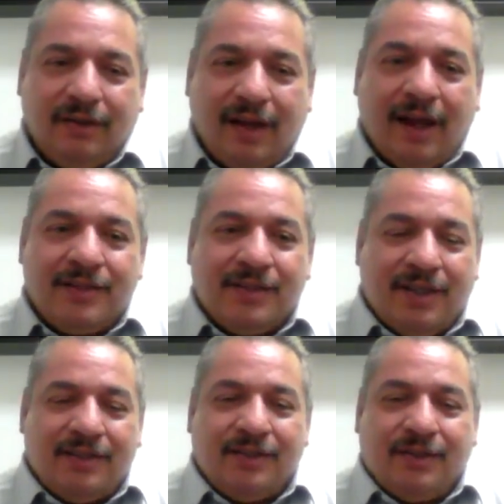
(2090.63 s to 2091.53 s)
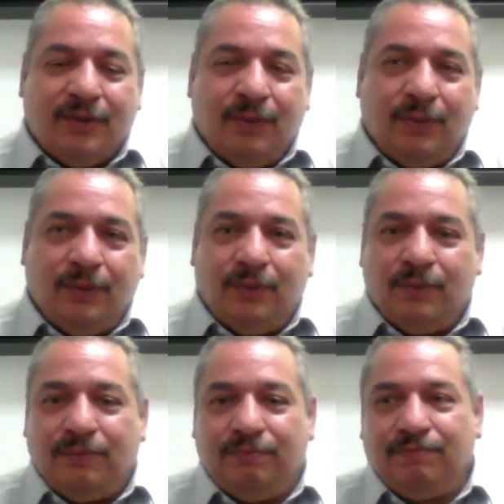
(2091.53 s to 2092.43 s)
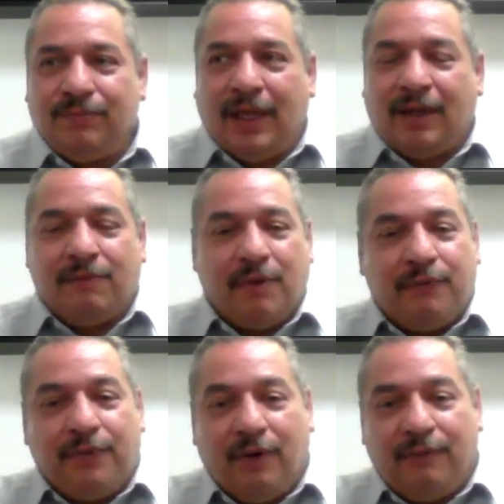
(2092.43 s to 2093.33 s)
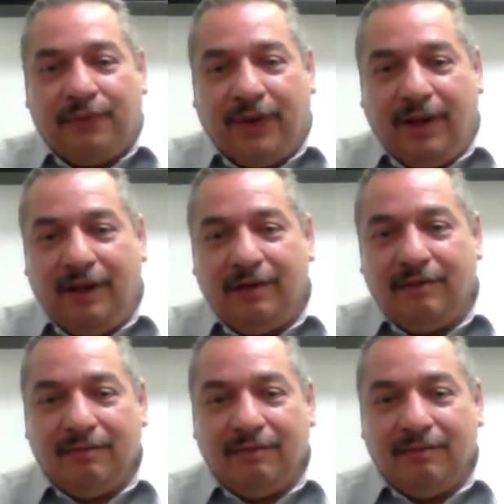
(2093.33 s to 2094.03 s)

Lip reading: access to like a referral fee,